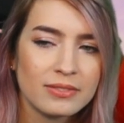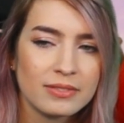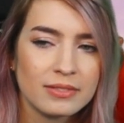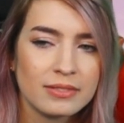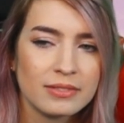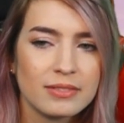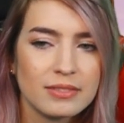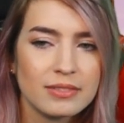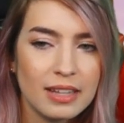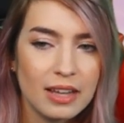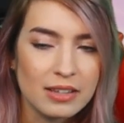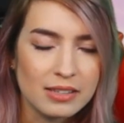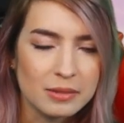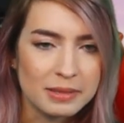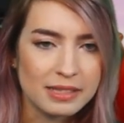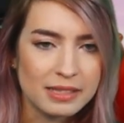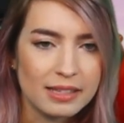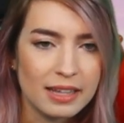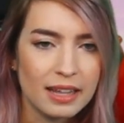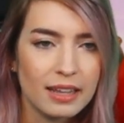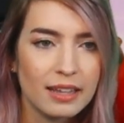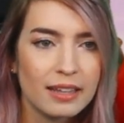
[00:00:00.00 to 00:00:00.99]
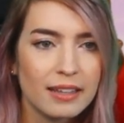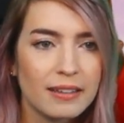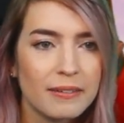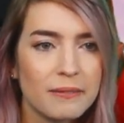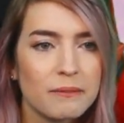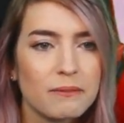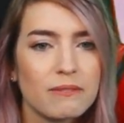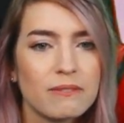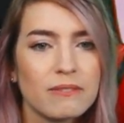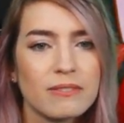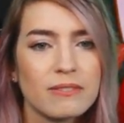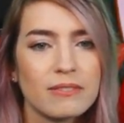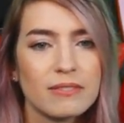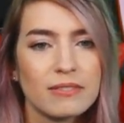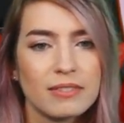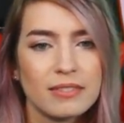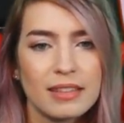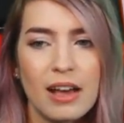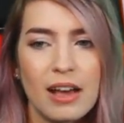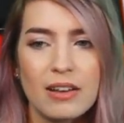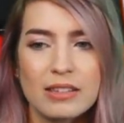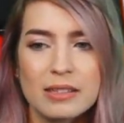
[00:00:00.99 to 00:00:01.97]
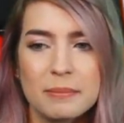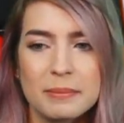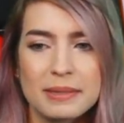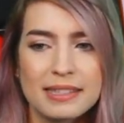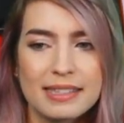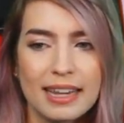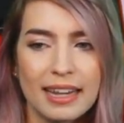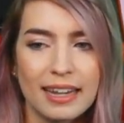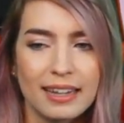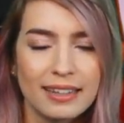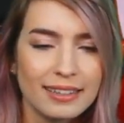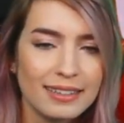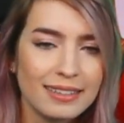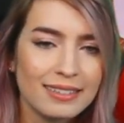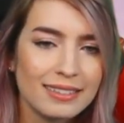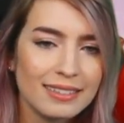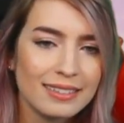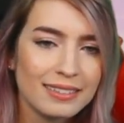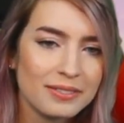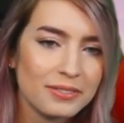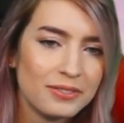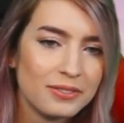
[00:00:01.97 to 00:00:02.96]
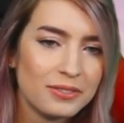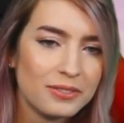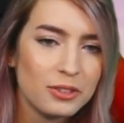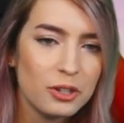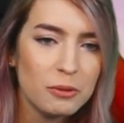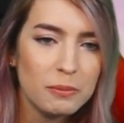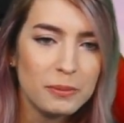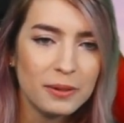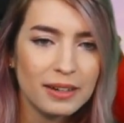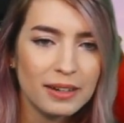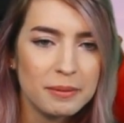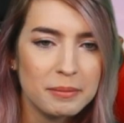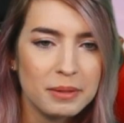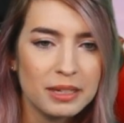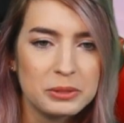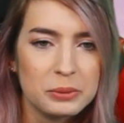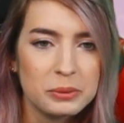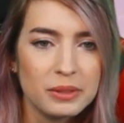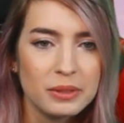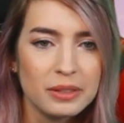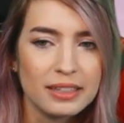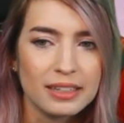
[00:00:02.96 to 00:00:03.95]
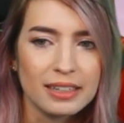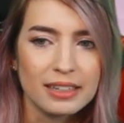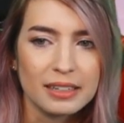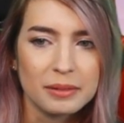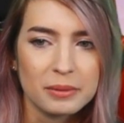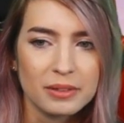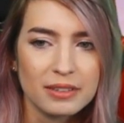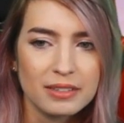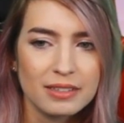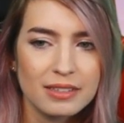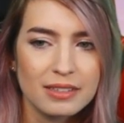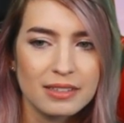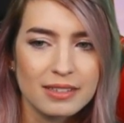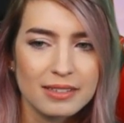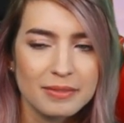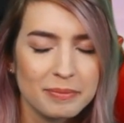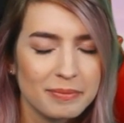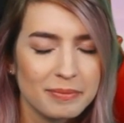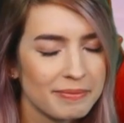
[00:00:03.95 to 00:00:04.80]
That was a mistake. That was a mistake. No more. I'm not dueling anymore. This is...